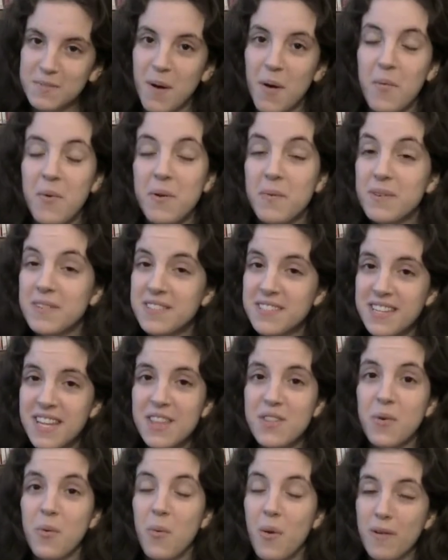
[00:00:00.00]
but we will see
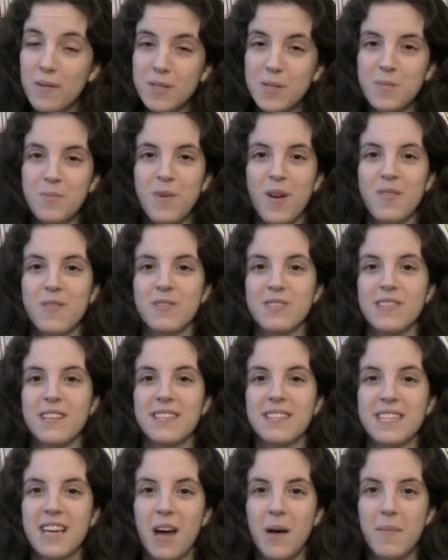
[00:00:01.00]
the worst brothers
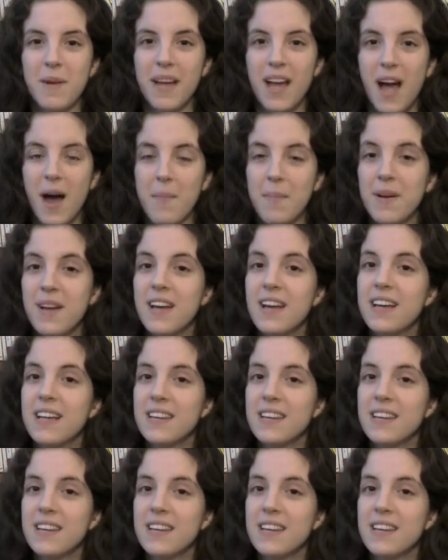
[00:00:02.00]
list coming up.